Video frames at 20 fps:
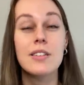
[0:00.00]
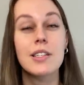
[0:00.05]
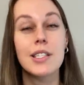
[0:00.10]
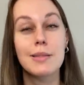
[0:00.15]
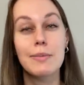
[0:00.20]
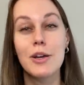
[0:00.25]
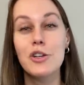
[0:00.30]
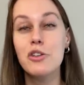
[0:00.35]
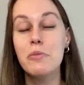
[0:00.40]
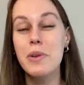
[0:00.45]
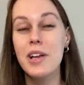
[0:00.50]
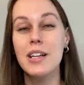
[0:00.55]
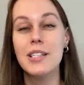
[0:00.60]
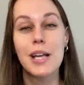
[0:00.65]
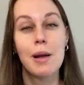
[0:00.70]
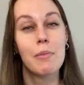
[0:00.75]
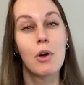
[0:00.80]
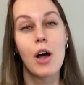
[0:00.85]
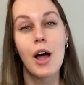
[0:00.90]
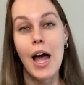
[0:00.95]
especially because
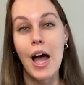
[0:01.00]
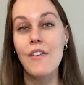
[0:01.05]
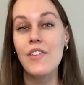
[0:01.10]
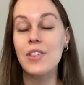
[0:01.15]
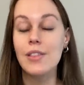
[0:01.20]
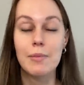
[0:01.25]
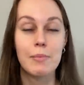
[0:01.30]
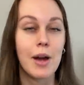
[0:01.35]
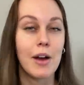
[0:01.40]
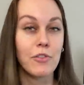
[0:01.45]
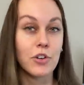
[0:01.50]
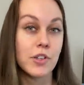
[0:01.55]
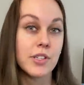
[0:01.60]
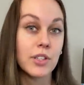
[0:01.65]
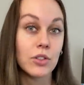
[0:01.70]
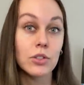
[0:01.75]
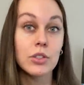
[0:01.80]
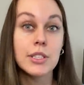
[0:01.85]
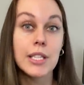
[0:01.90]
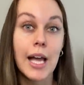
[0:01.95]
I'm not having them every
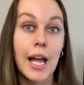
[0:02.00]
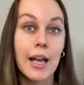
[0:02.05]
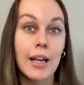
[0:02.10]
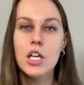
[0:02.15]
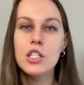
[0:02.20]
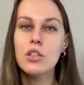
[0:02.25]
single day.